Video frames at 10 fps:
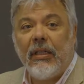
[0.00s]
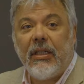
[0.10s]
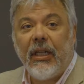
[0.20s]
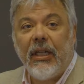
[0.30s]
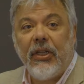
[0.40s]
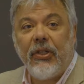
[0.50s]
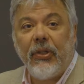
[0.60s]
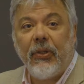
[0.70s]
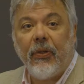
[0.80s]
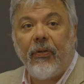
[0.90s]
the
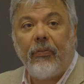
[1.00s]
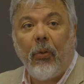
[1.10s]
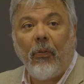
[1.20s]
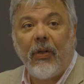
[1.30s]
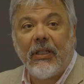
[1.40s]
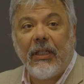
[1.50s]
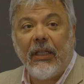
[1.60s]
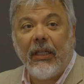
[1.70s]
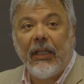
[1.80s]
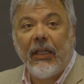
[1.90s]
issue of
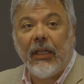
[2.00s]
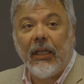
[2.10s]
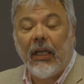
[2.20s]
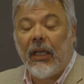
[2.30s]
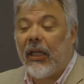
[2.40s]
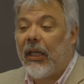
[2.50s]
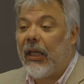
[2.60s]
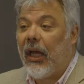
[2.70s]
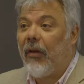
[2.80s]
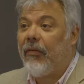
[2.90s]
poverty in
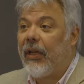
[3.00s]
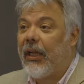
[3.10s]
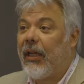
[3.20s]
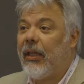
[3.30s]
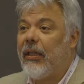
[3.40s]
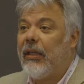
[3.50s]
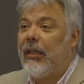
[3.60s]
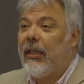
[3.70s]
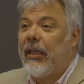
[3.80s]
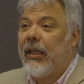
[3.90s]
Africa.
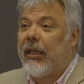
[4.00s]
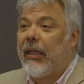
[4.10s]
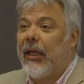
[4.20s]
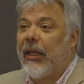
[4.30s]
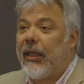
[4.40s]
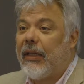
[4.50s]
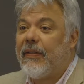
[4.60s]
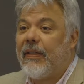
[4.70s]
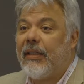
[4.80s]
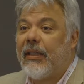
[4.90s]
I can
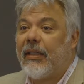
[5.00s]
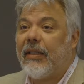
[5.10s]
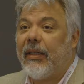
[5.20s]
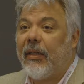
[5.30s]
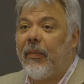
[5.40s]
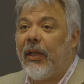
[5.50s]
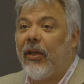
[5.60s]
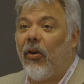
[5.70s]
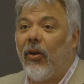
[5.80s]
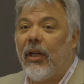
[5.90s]
see that many
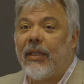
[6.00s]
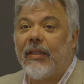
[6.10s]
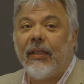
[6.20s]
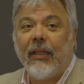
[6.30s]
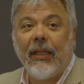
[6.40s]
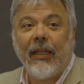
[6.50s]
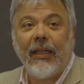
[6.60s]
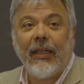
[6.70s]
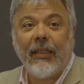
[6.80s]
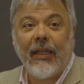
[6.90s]
colleagues
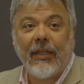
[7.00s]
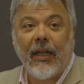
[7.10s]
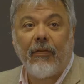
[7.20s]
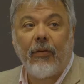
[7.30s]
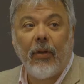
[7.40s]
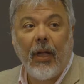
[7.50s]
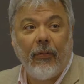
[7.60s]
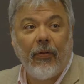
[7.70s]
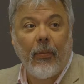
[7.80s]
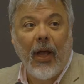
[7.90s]
that are
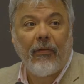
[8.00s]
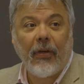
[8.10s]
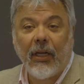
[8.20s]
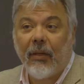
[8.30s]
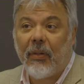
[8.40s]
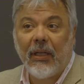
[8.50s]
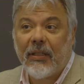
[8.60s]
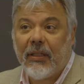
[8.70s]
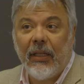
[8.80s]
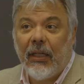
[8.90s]
from Africa,
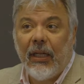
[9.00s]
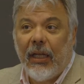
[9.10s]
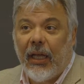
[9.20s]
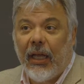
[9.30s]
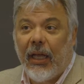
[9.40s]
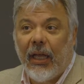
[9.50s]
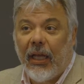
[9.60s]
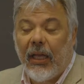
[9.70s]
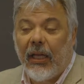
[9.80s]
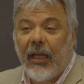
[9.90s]
but
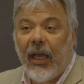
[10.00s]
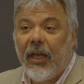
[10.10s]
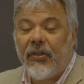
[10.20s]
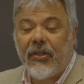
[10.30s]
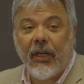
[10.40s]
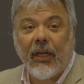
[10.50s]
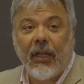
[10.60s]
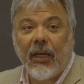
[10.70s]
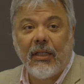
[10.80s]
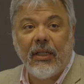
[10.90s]

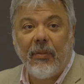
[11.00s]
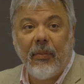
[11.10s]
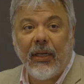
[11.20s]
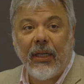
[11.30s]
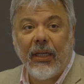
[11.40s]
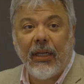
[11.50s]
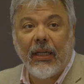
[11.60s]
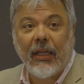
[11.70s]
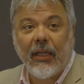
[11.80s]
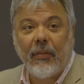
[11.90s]
Asia, Latin
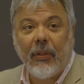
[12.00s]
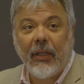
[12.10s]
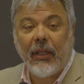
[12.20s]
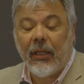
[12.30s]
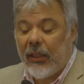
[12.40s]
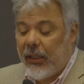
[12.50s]
America can be